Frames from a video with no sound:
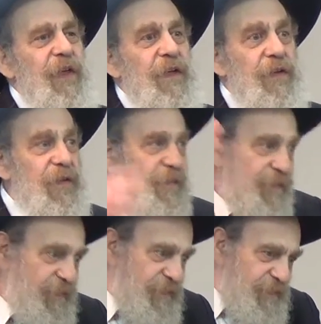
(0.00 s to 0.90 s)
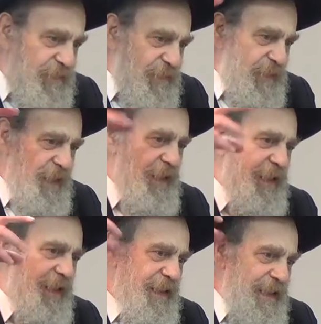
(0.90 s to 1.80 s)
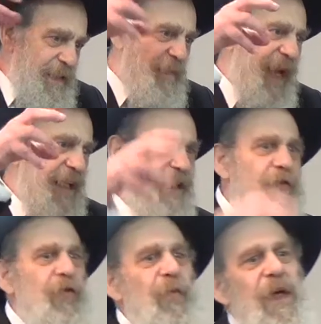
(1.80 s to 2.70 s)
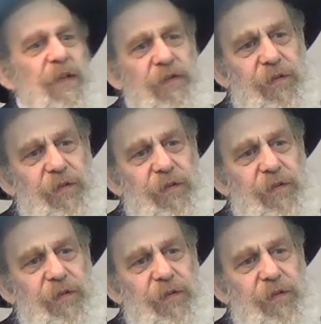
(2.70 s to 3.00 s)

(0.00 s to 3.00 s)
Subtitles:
we are demanding too much.